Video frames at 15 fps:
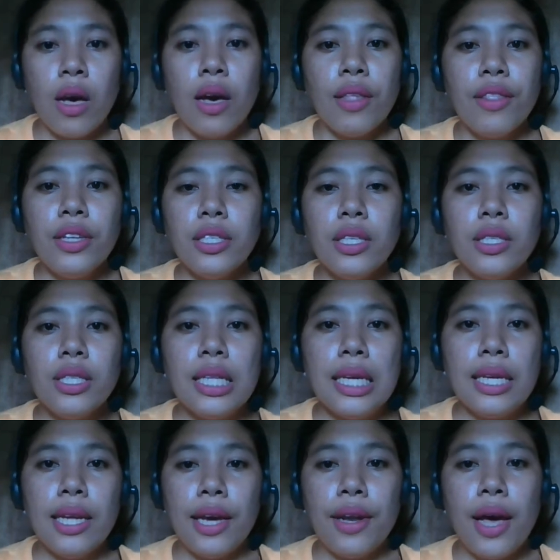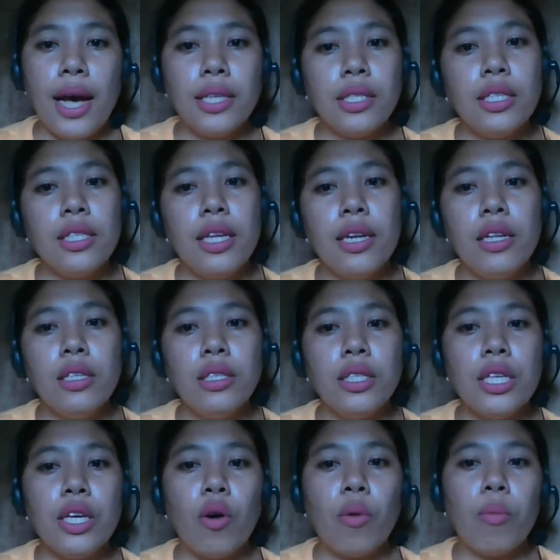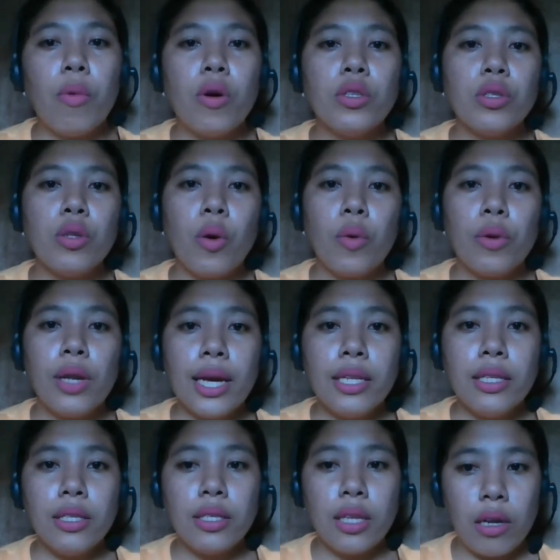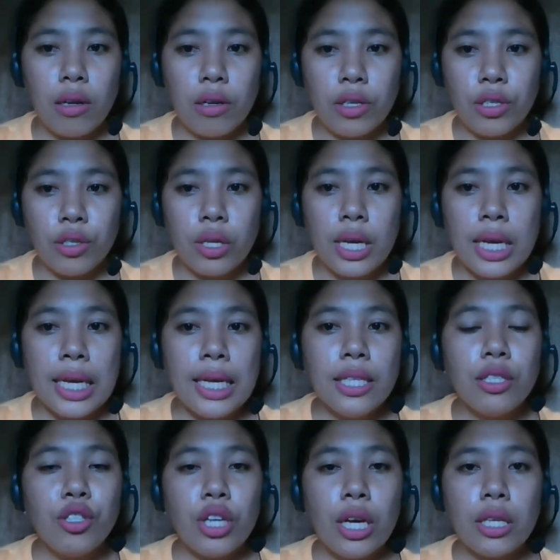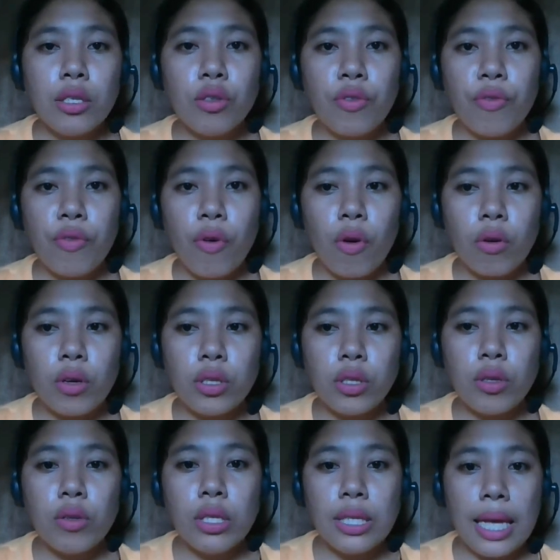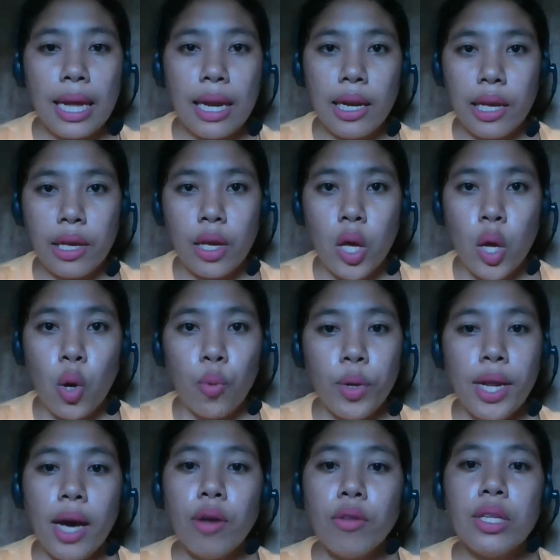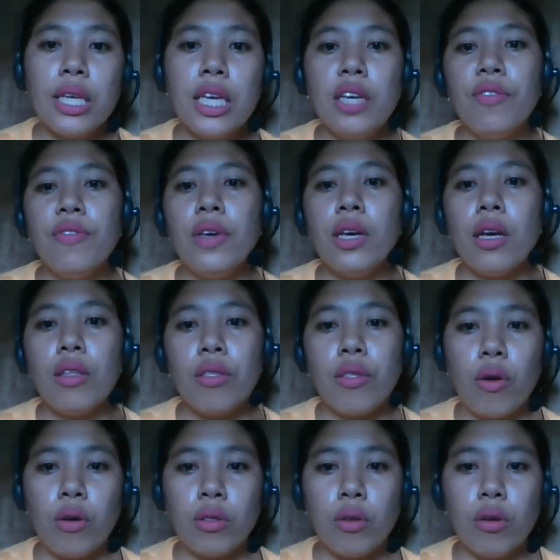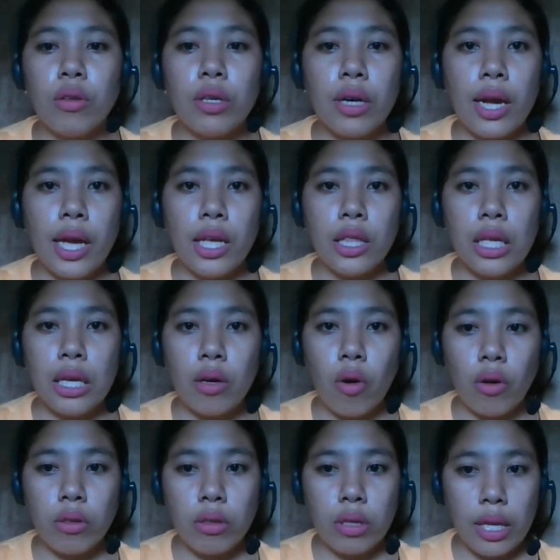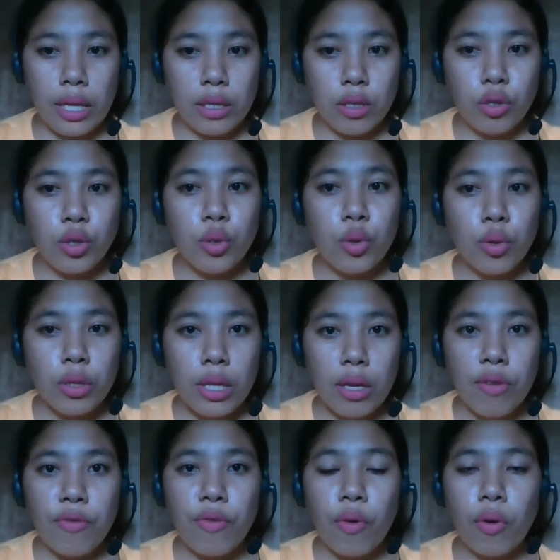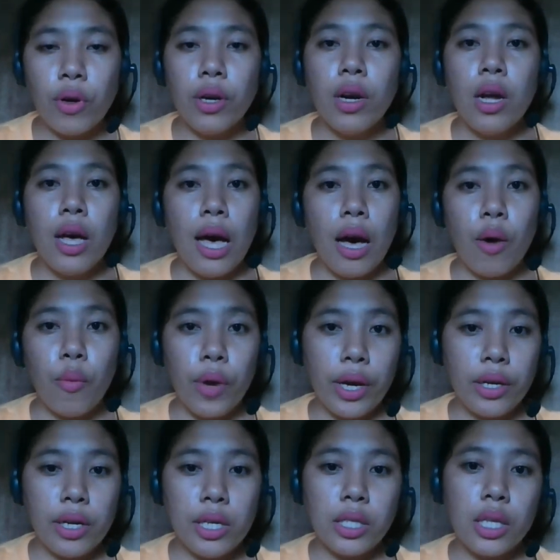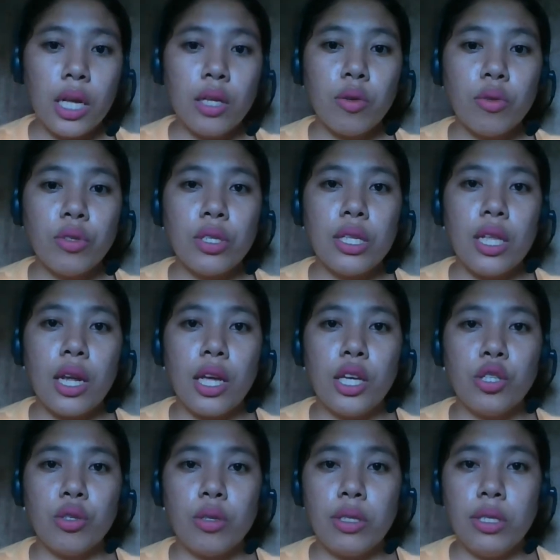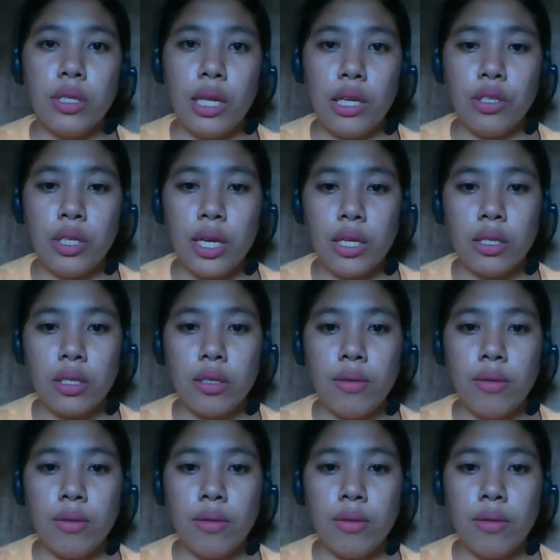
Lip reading: This is needed as the tendency of most online sellers is just to focus on selling without giving a thought on creating content suited for awareness and consideration stages.